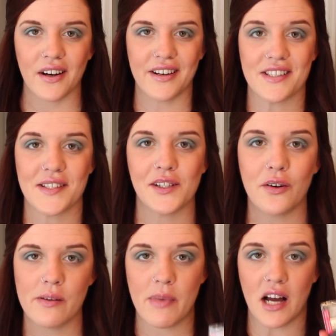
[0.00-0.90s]
Alright, so
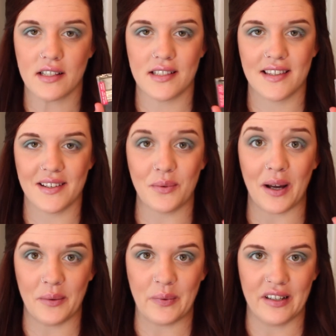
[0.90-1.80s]
going back to the
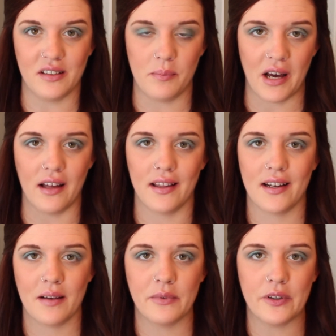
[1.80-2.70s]
Wet n Wild palette,
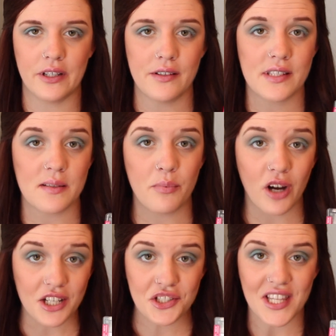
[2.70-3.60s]
I'm going to use the
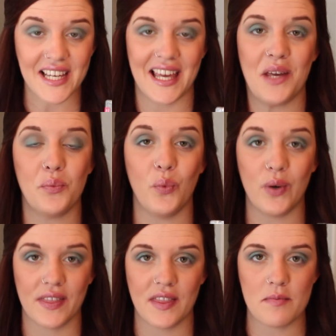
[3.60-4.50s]
brush that came
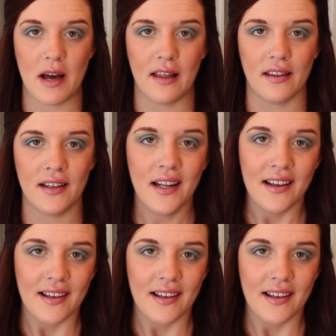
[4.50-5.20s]
with the palette